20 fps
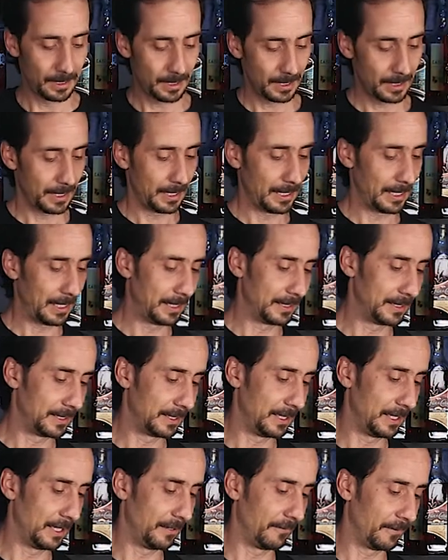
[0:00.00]
and let's
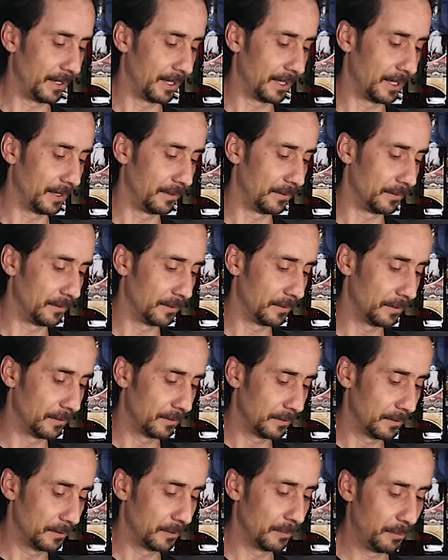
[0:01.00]
see if I can
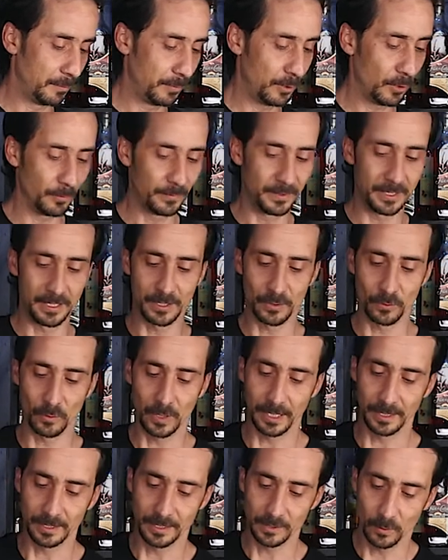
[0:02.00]
pop this
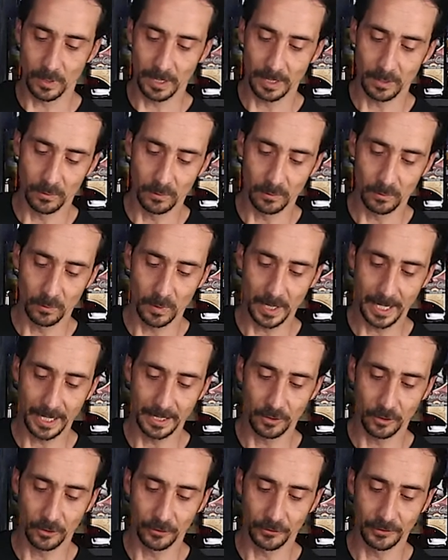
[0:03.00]
one as well
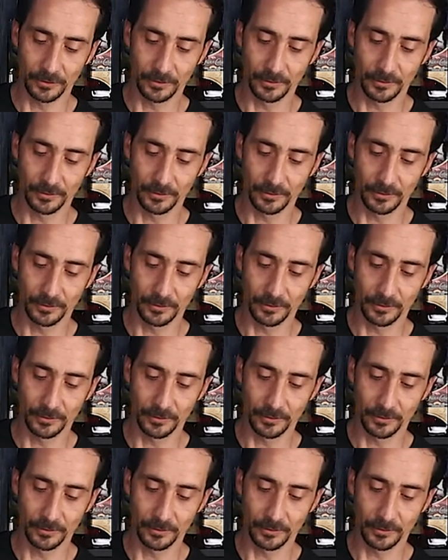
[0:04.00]
why not